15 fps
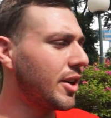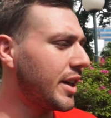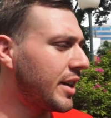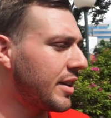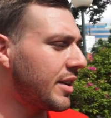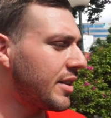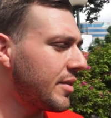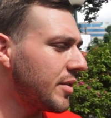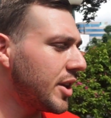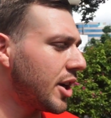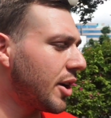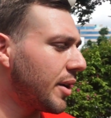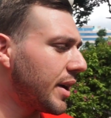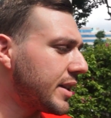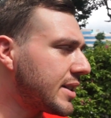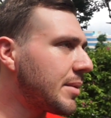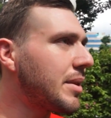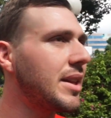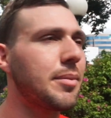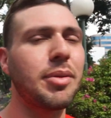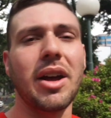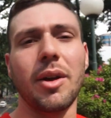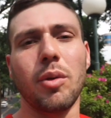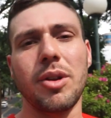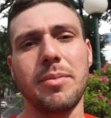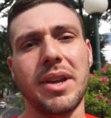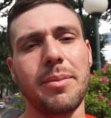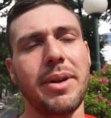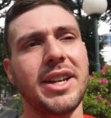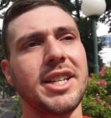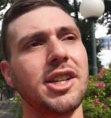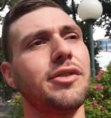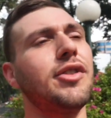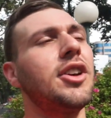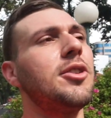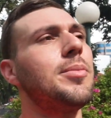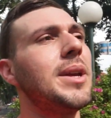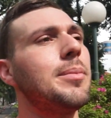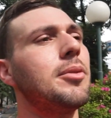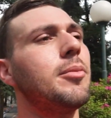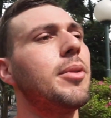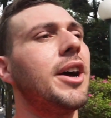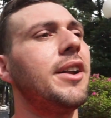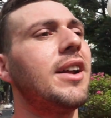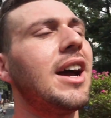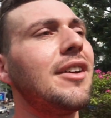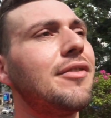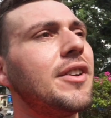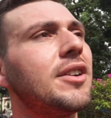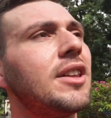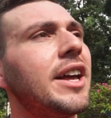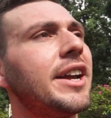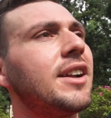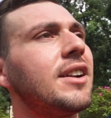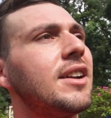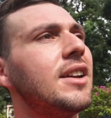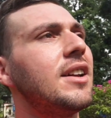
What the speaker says: and you know, it's something that probably wouldn't be a big deal for other people, but I feel like